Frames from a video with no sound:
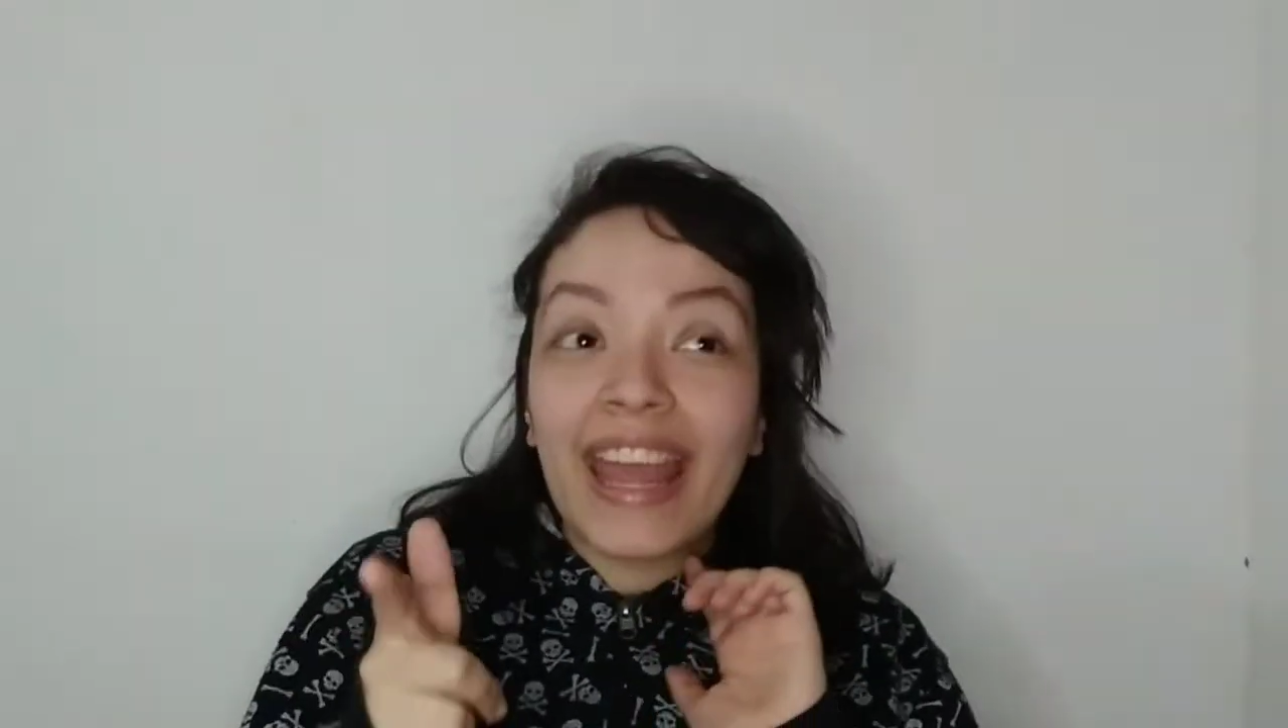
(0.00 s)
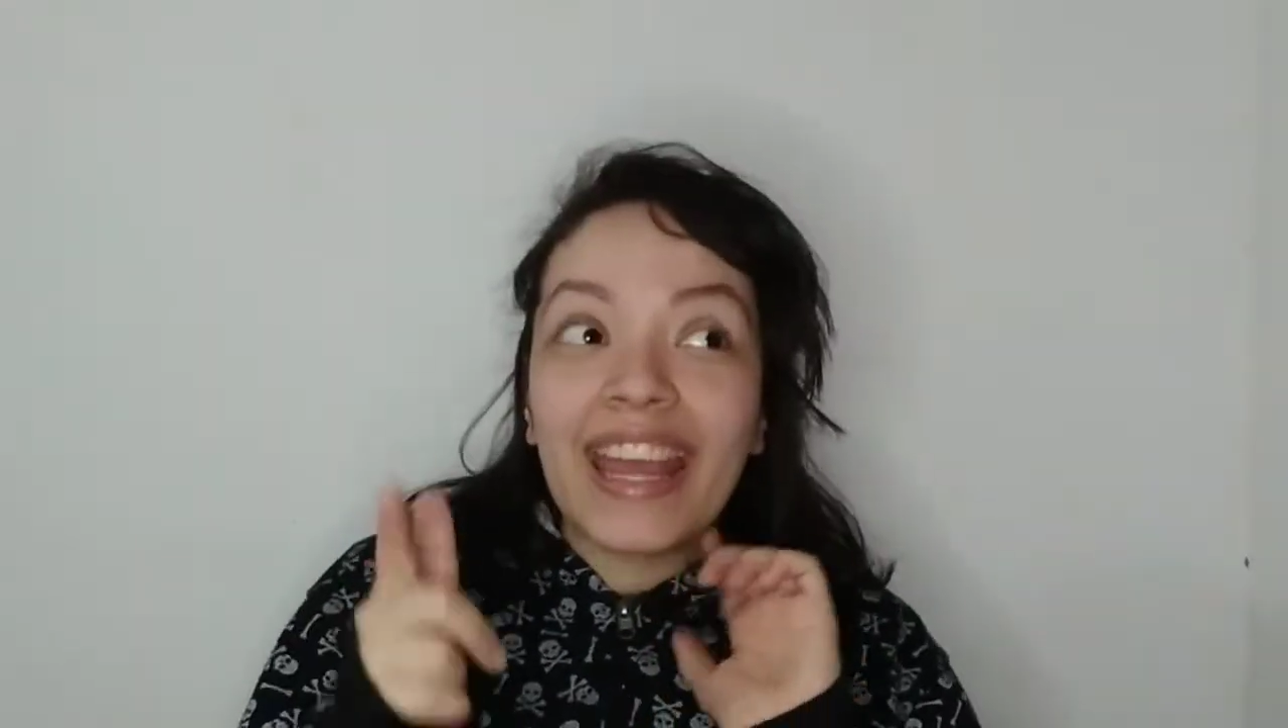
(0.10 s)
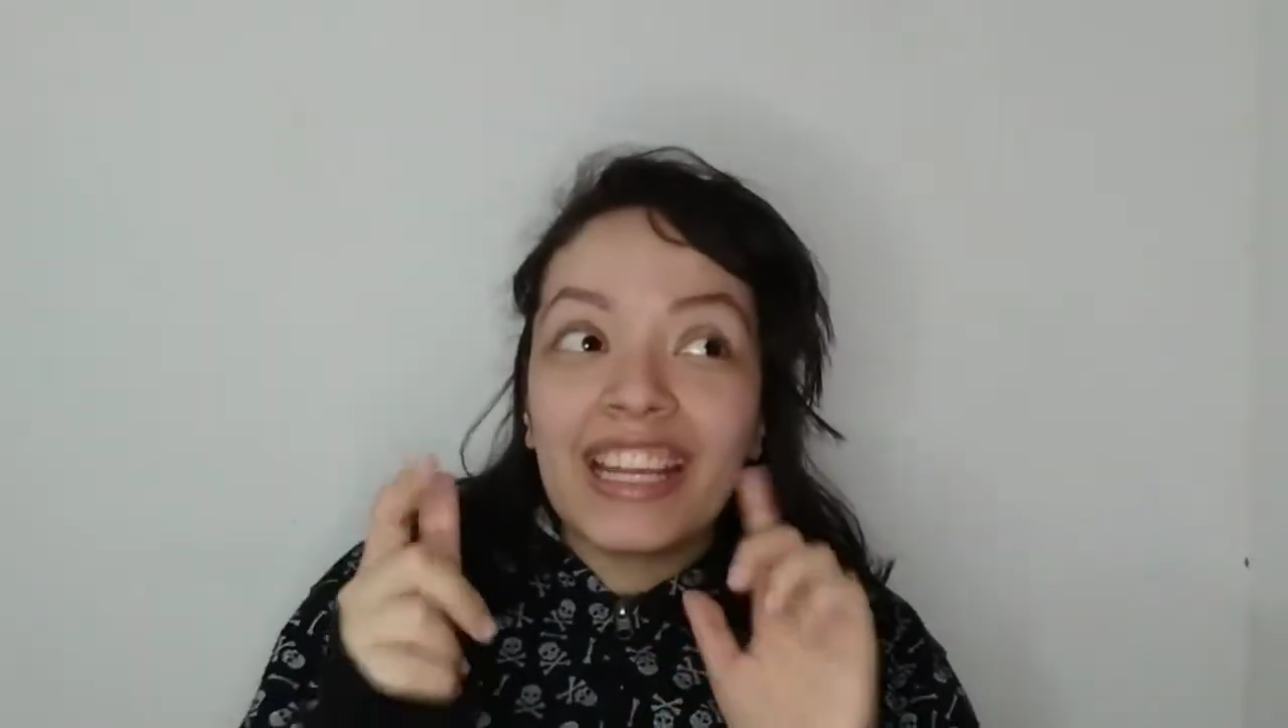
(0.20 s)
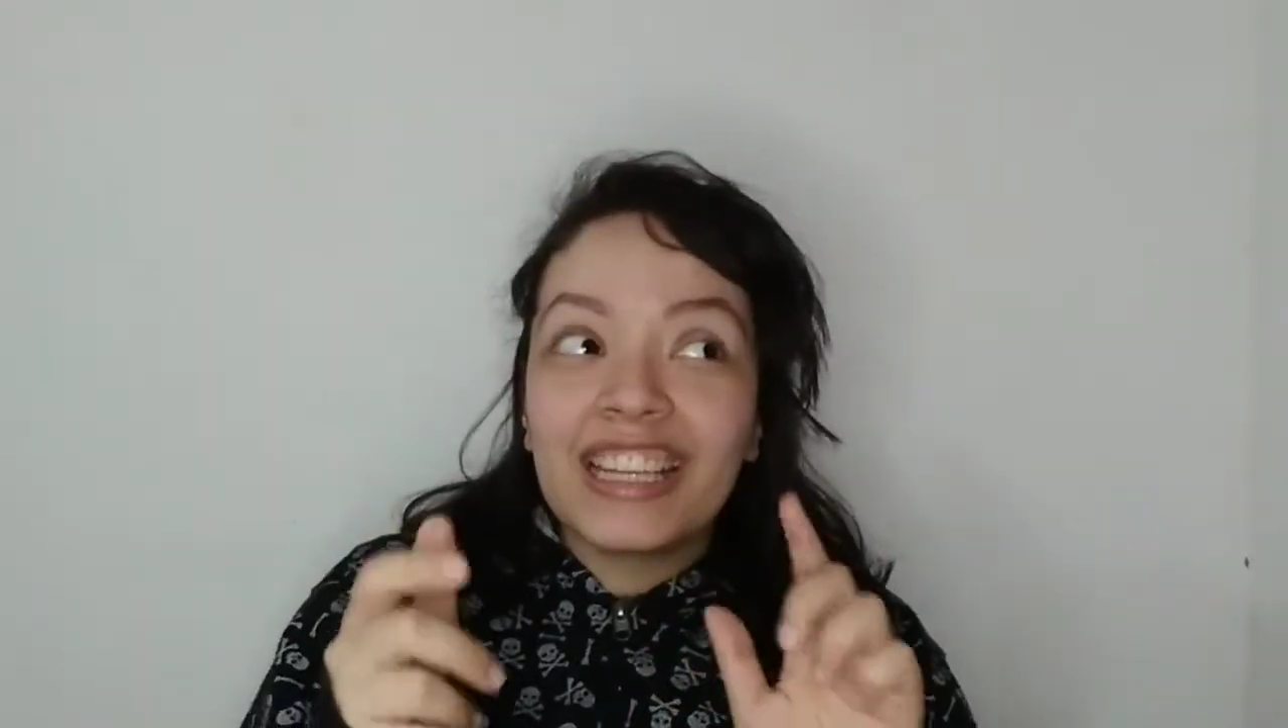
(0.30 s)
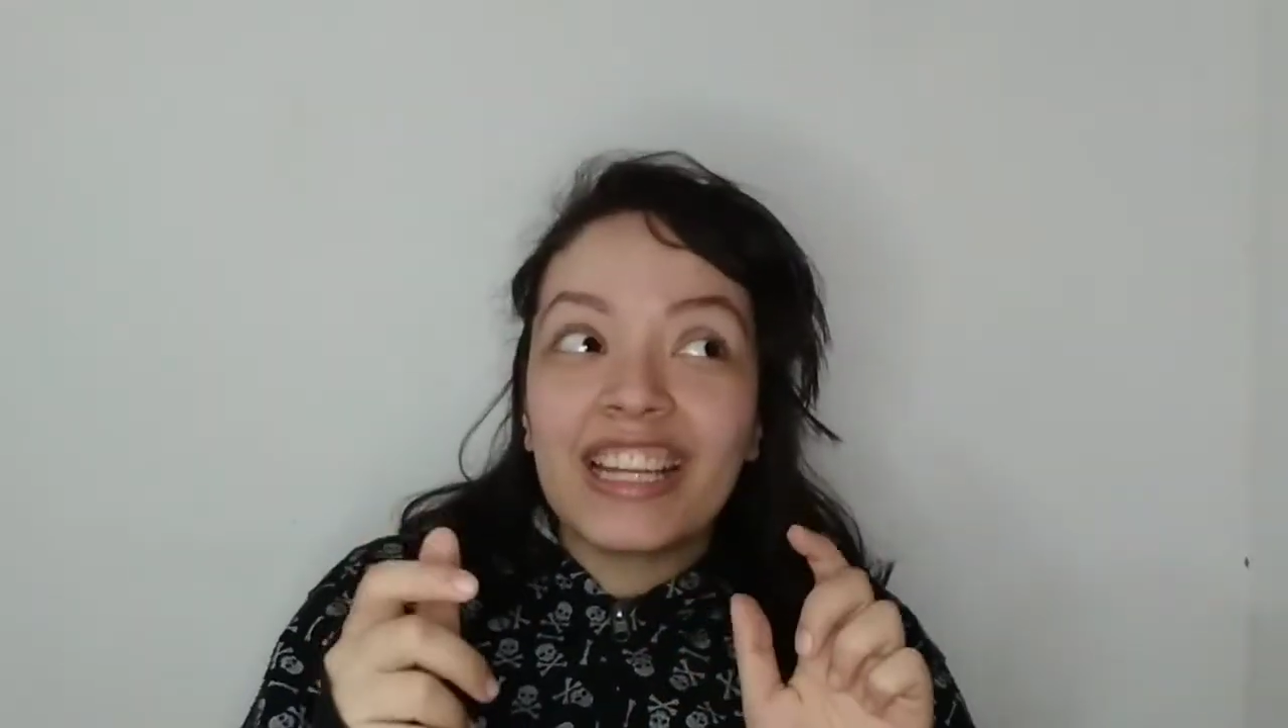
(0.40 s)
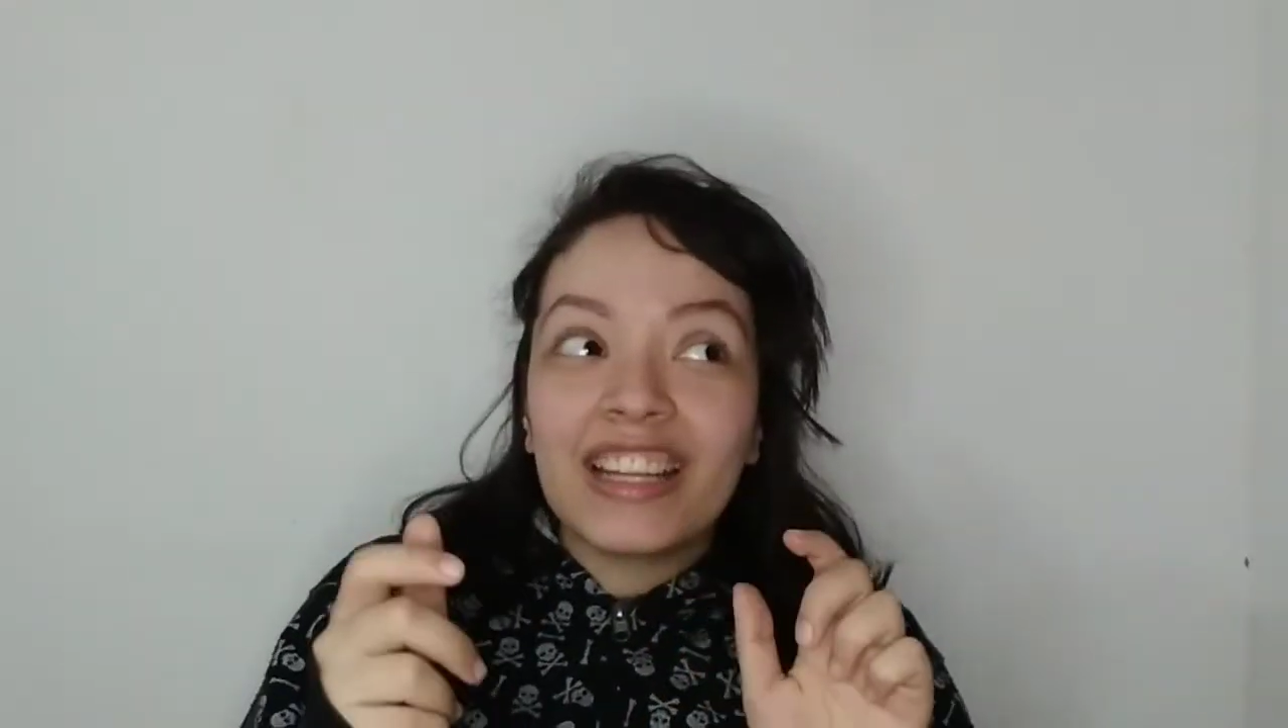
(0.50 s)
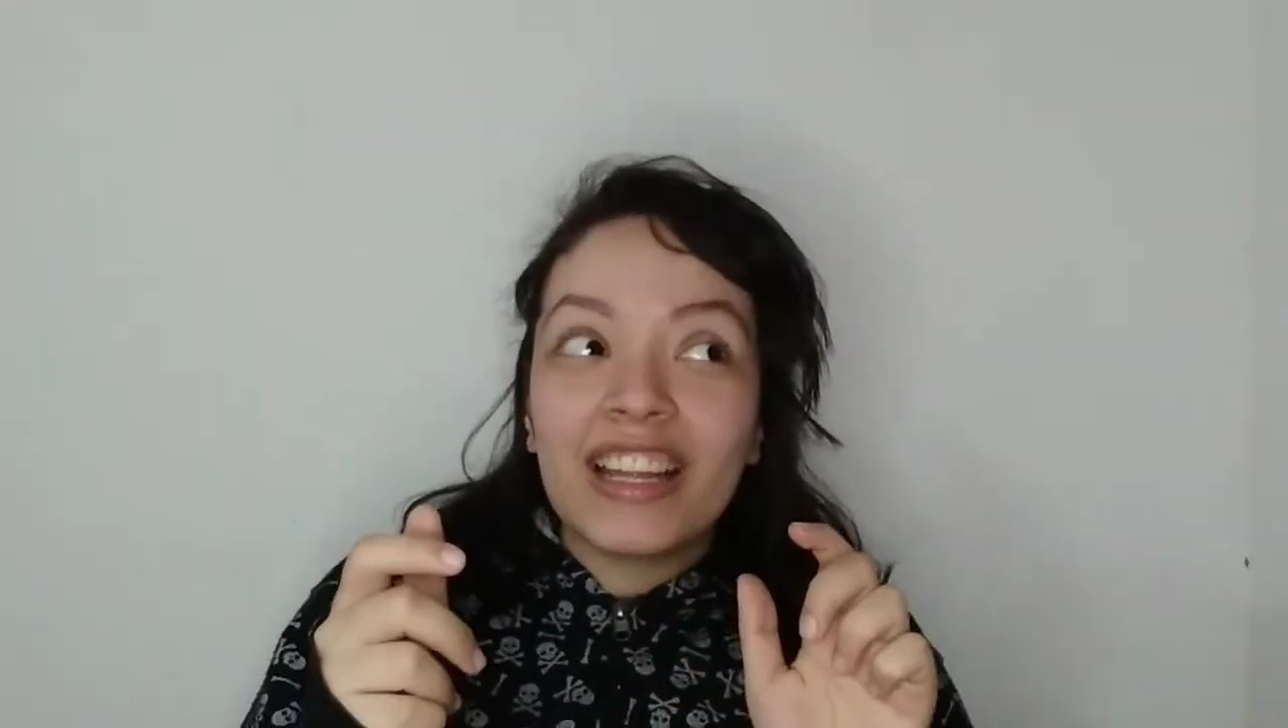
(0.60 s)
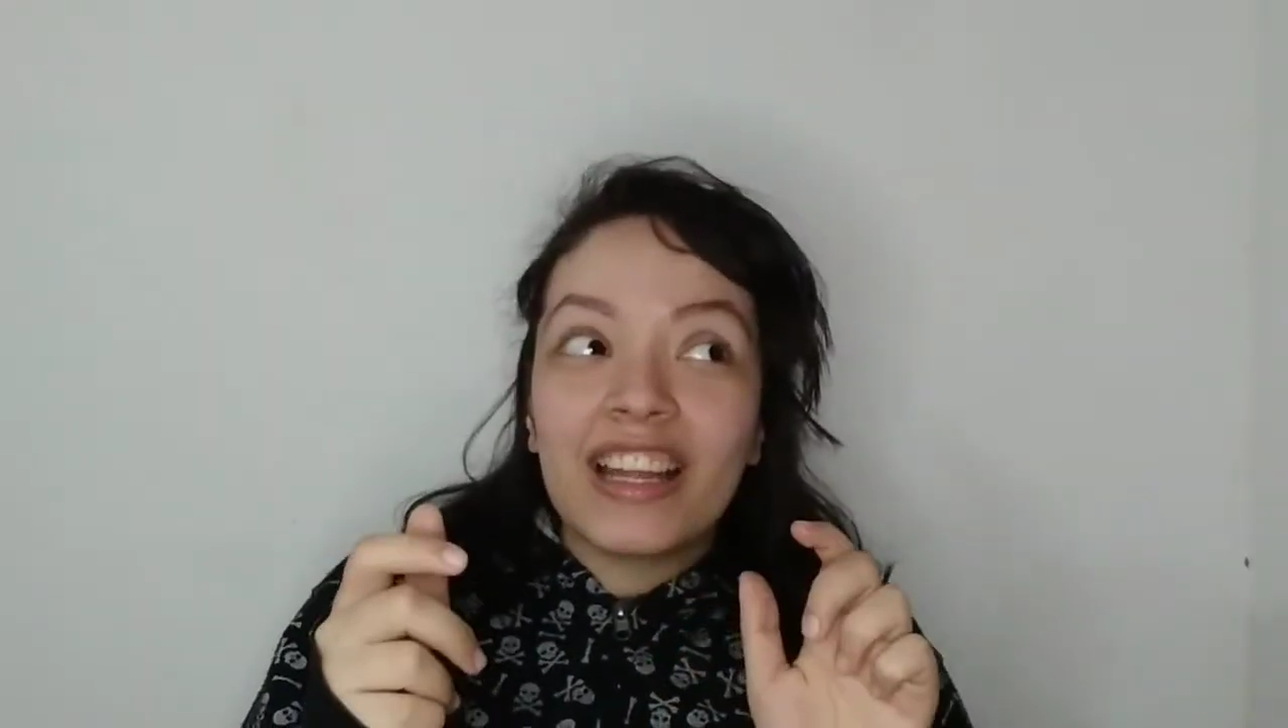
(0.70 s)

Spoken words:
and